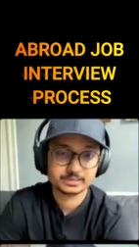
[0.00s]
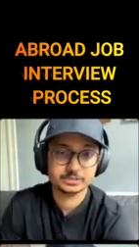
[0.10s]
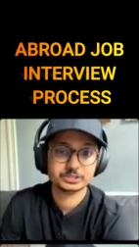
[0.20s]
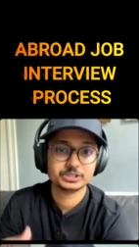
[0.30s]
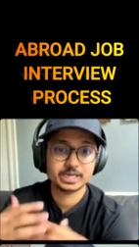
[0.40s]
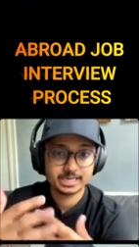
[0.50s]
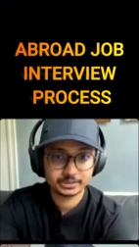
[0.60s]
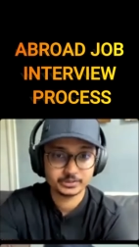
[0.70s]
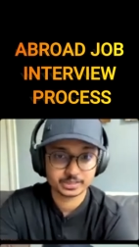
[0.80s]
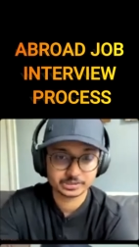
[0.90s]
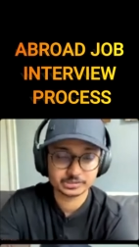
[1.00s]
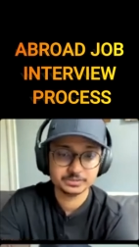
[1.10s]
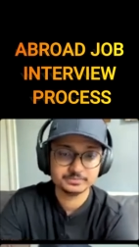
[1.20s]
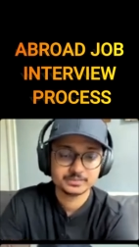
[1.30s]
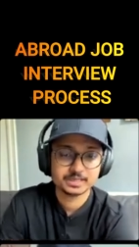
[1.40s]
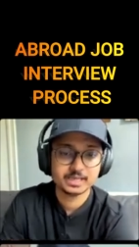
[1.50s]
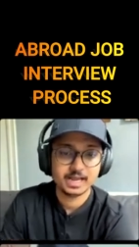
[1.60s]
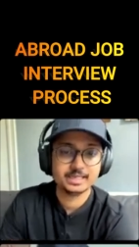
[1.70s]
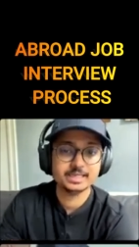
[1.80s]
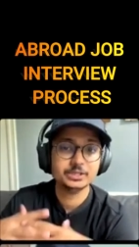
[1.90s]
You share your resume,
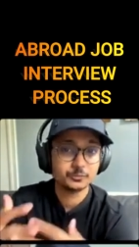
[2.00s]
and then